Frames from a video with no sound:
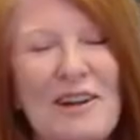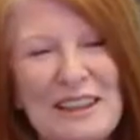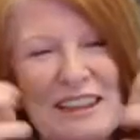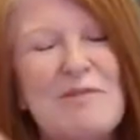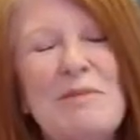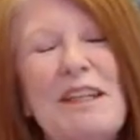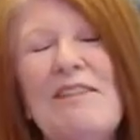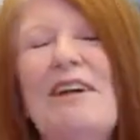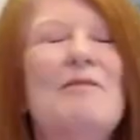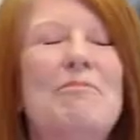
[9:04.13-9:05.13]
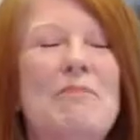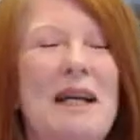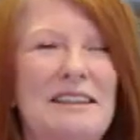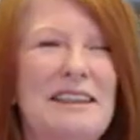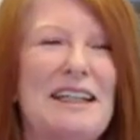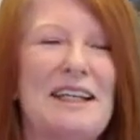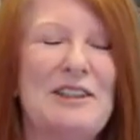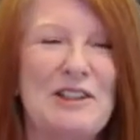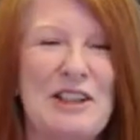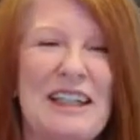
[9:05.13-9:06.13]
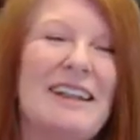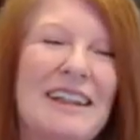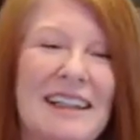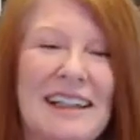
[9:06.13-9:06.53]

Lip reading: always give me amazing energy,